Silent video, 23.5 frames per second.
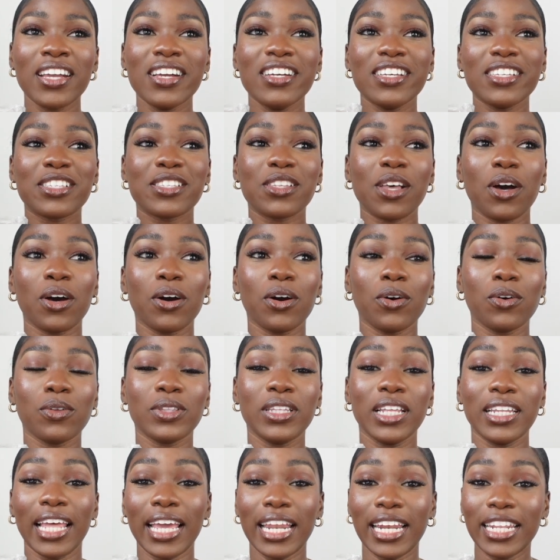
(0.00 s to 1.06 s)
So
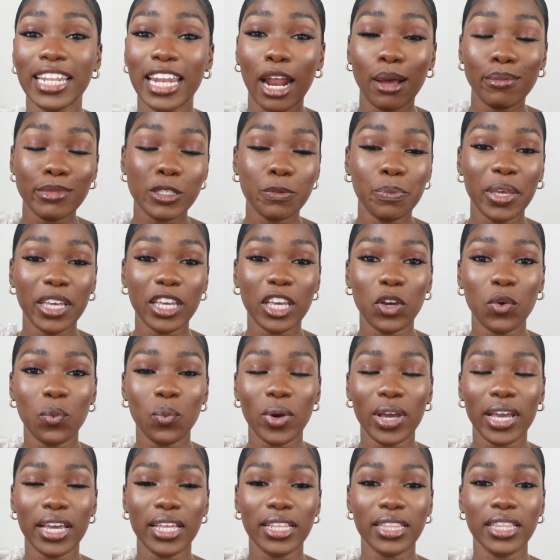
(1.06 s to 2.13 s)
the lady that I'm speaking
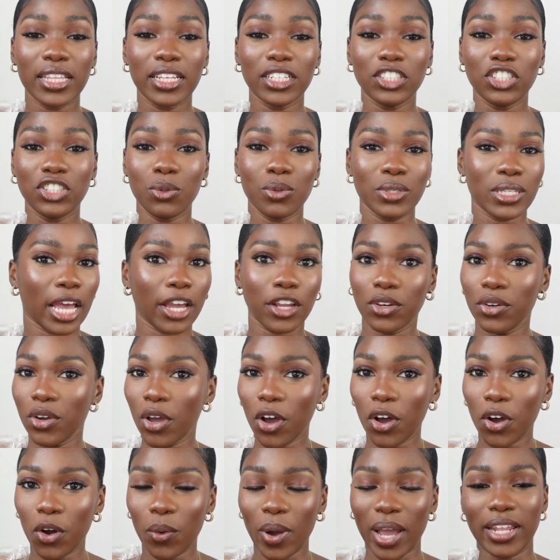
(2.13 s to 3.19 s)
with, she was like,
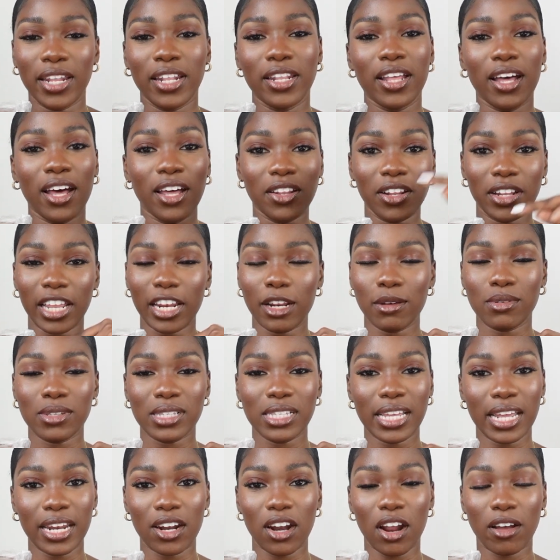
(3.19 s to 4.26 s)
no. And then the other lady was
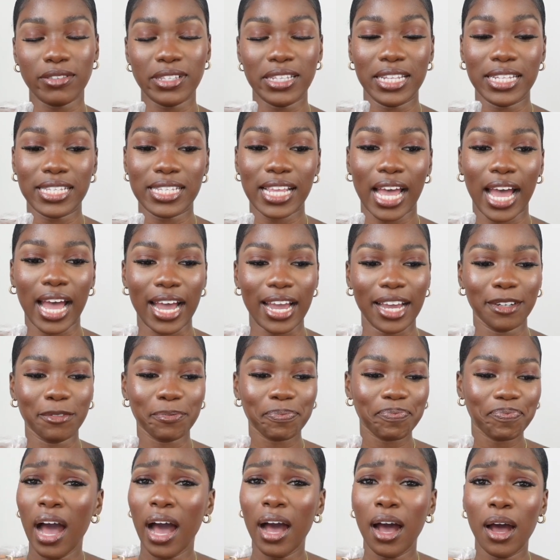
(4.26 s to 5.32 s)
standing off to the side.
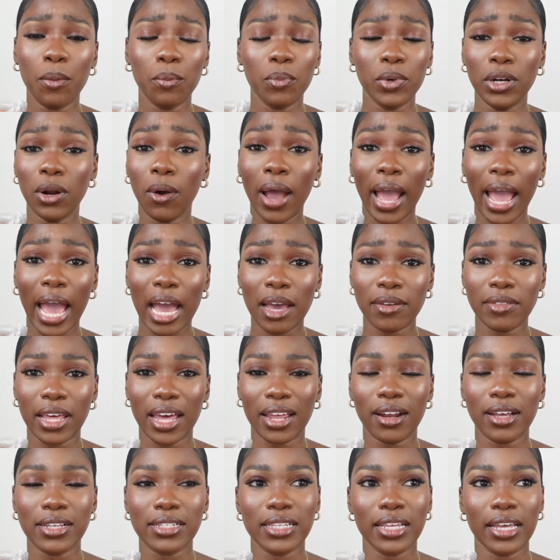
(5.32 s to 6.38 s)
We don't have that.
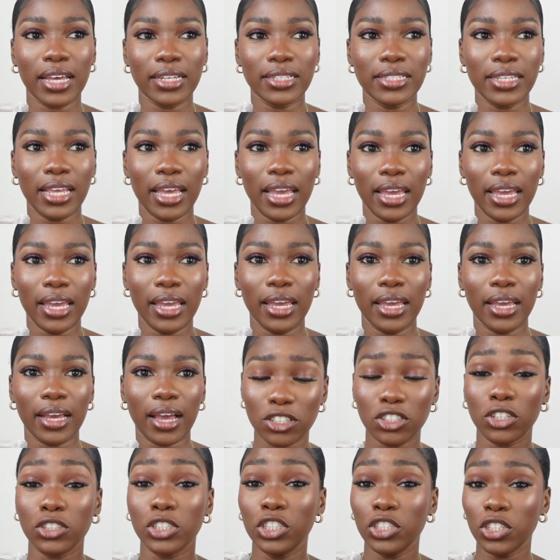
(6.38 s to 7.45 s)
And I was like, dang.
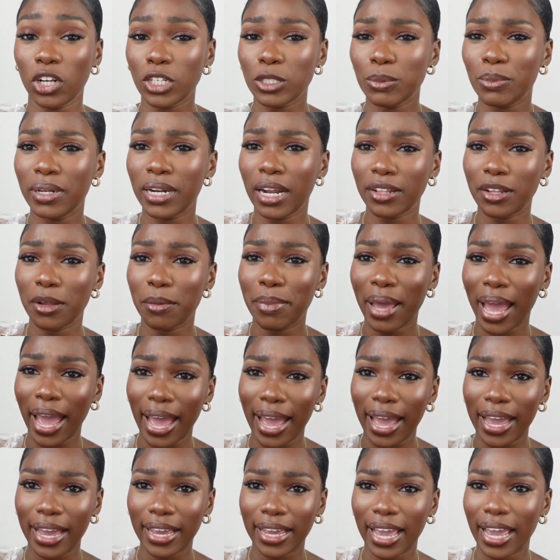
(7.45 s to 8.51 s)
So she shows me another
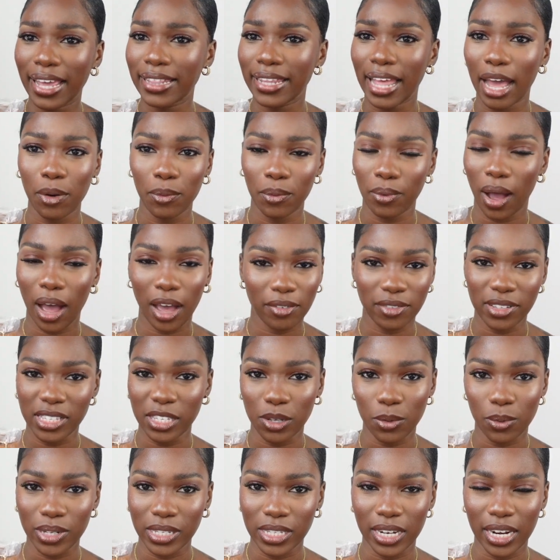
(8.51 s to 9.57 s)
bag and that obviously
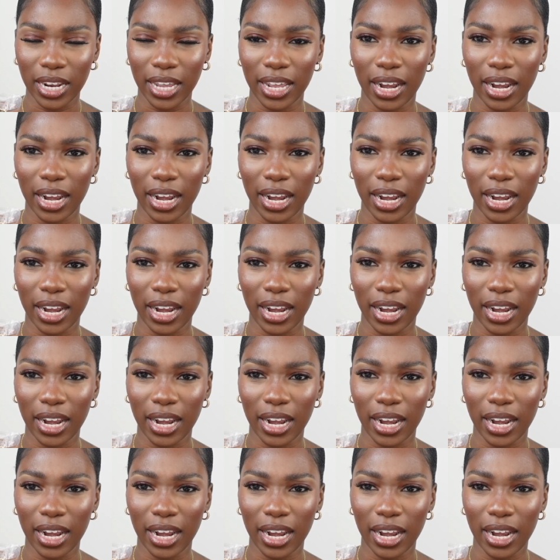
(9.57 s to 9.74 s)
wasn't it.